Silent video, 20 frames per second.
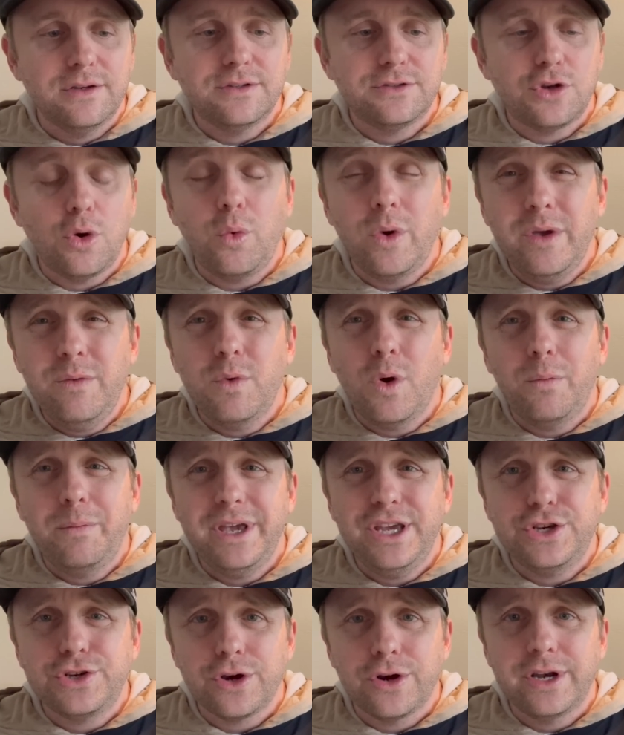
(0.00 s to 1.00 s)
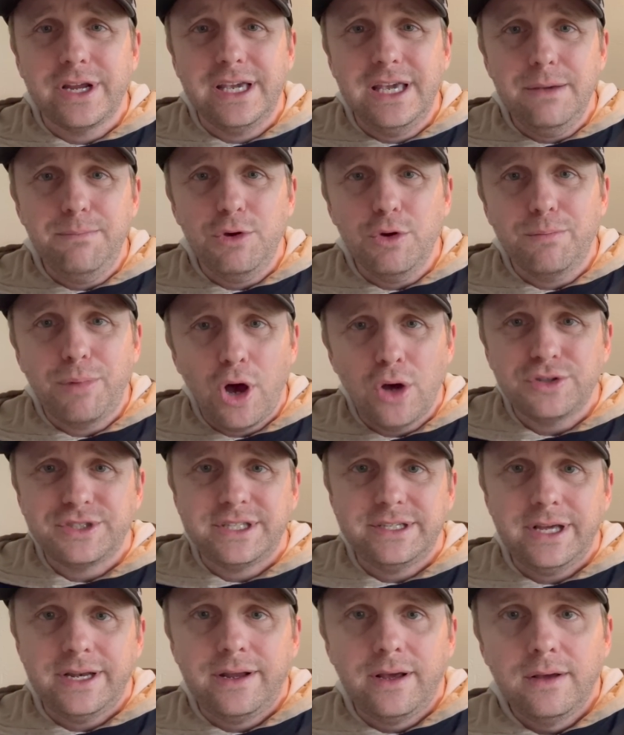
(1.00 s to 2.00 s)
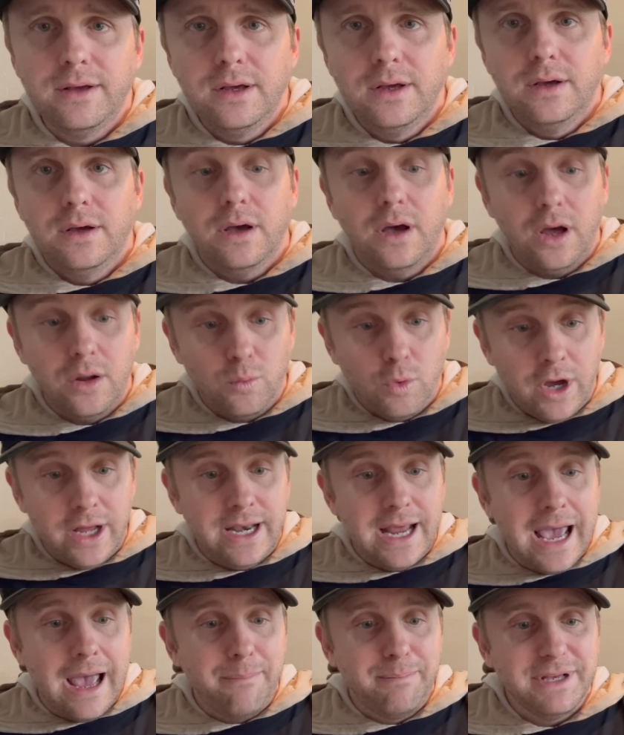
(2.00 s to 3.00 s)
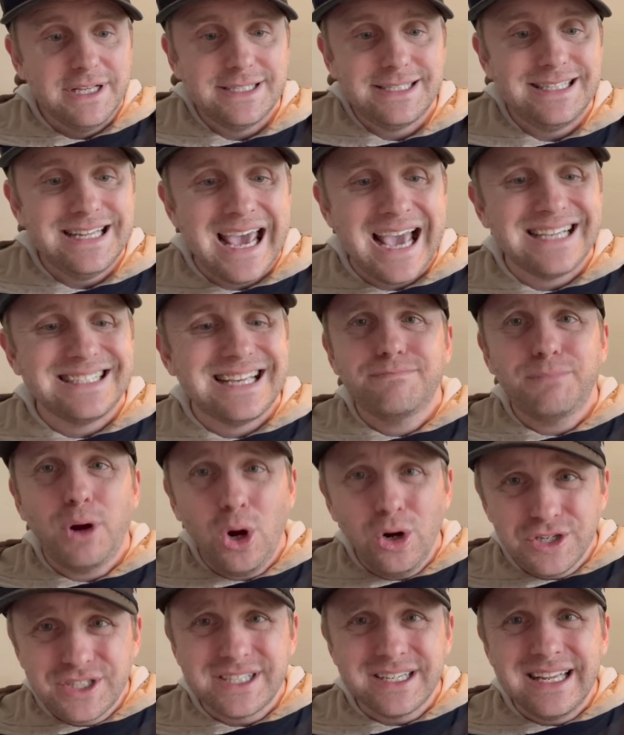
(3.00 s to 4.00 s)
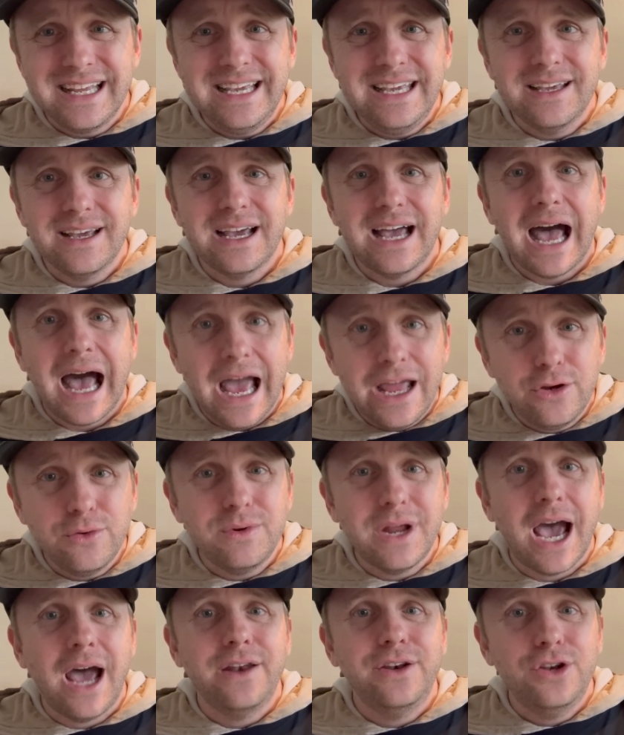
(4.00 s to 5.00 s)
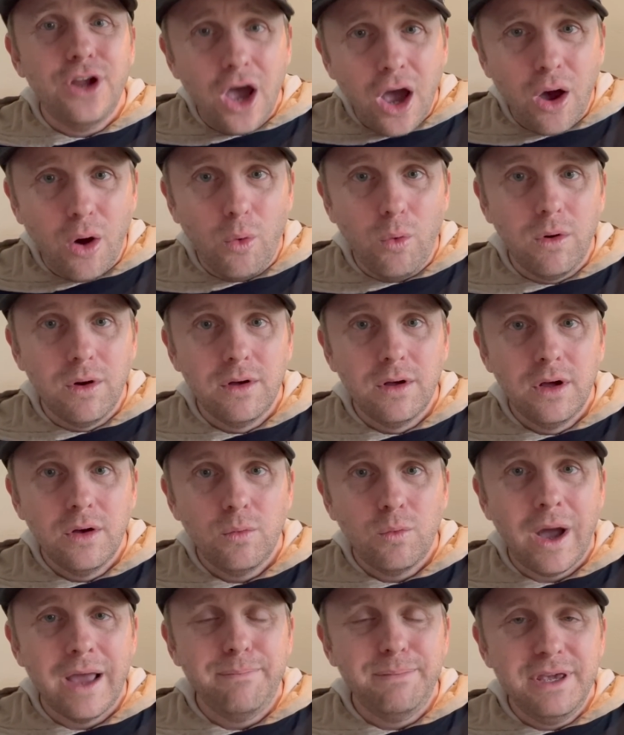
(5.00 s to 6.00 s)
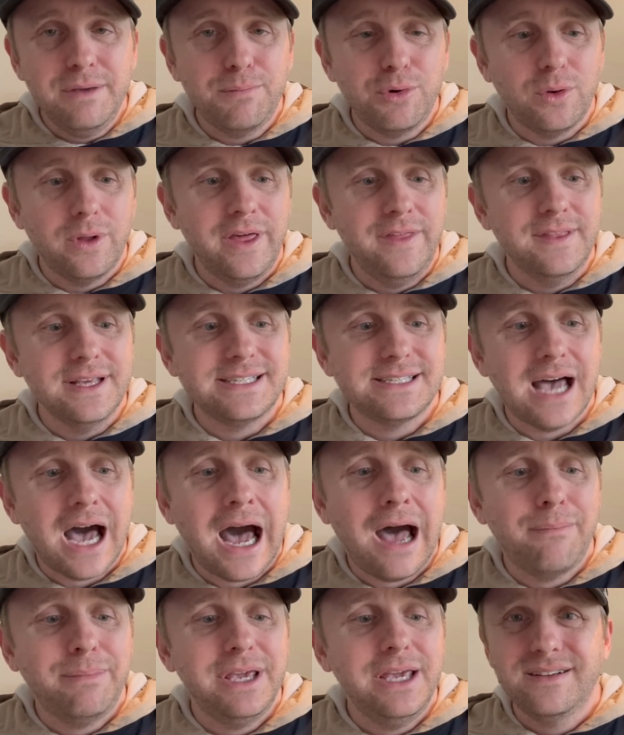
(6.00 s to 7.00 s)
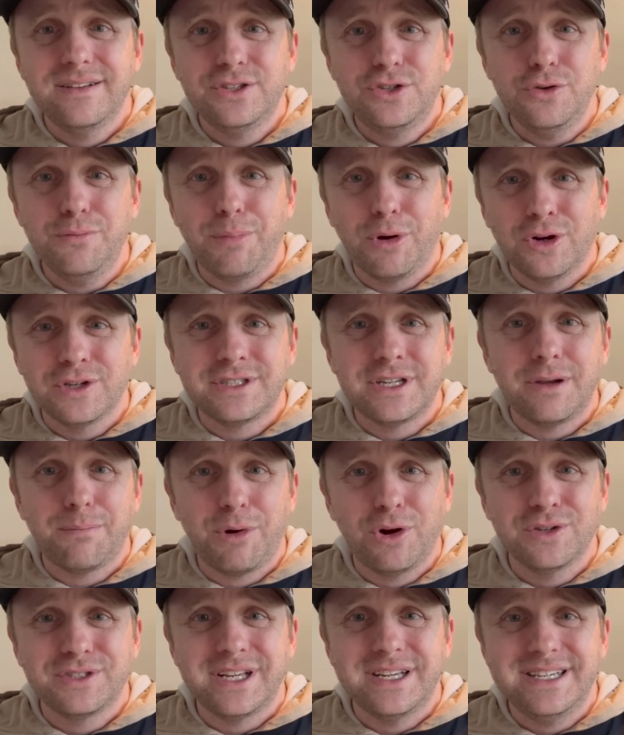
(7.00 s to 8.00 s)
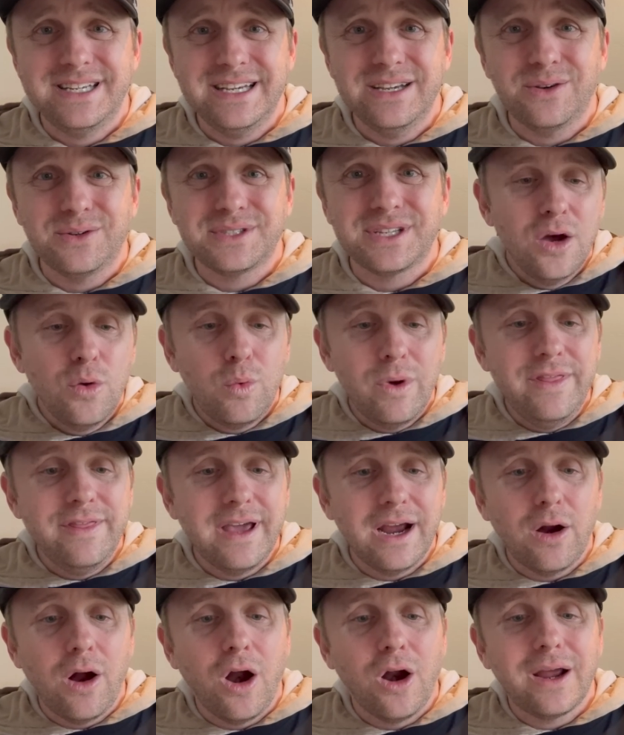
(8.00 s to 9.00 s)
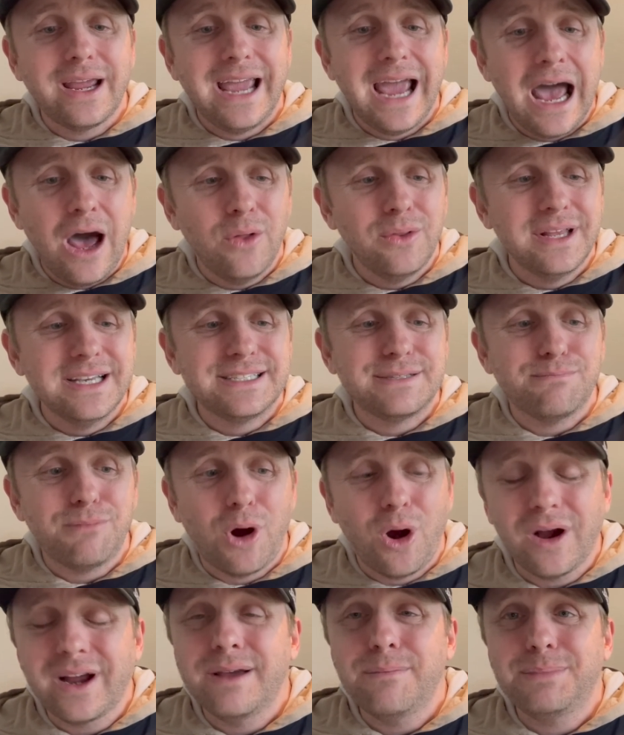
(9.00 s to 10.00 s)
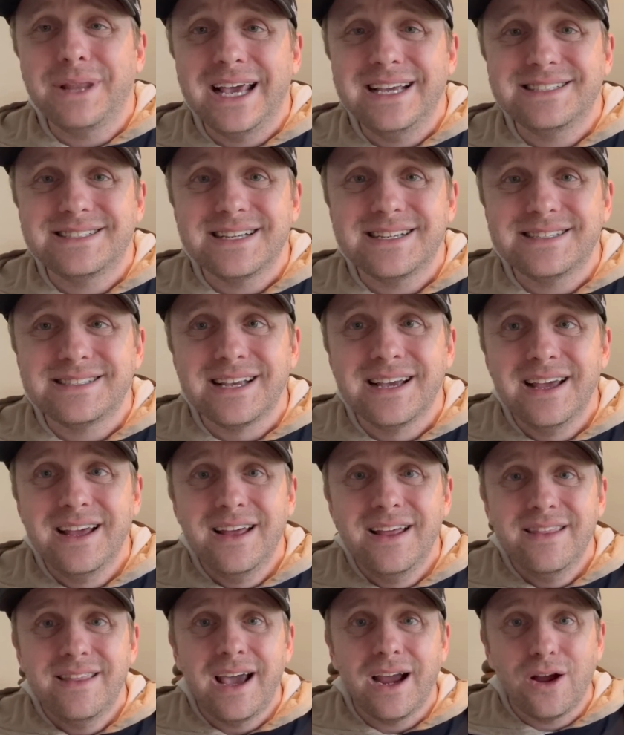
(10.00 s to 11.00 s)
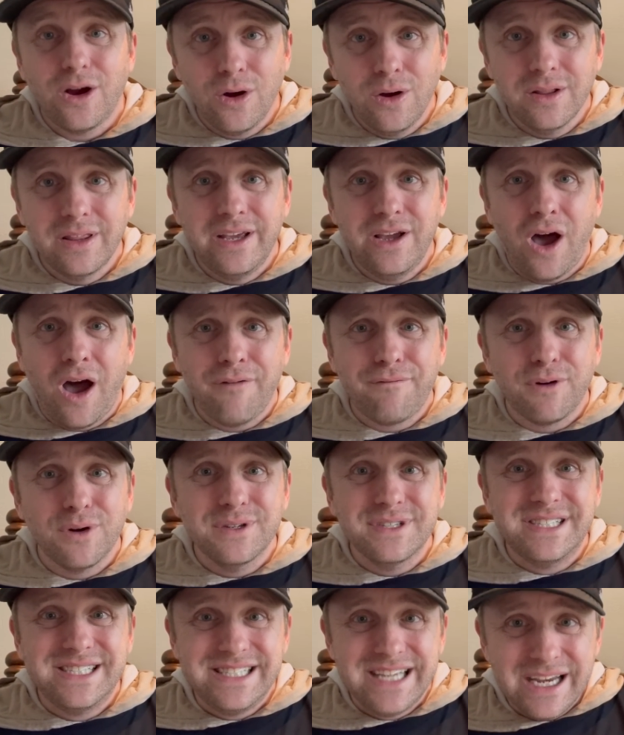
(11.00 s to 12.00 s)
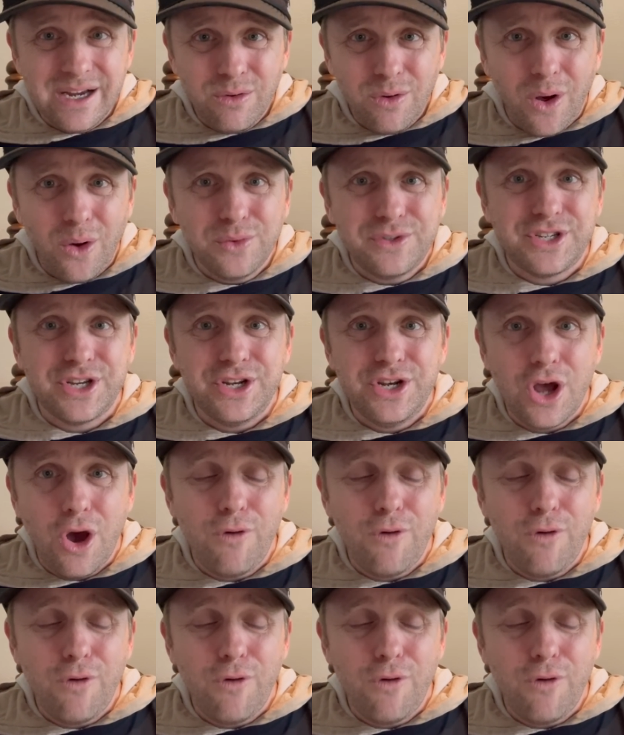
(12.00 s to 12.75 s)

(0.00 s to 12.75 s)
So we will be sure to keep you posted on what happens next. Personally, I do not know why people in this hobby do person to person deals when there are countless marketplaces that currently offer zero to no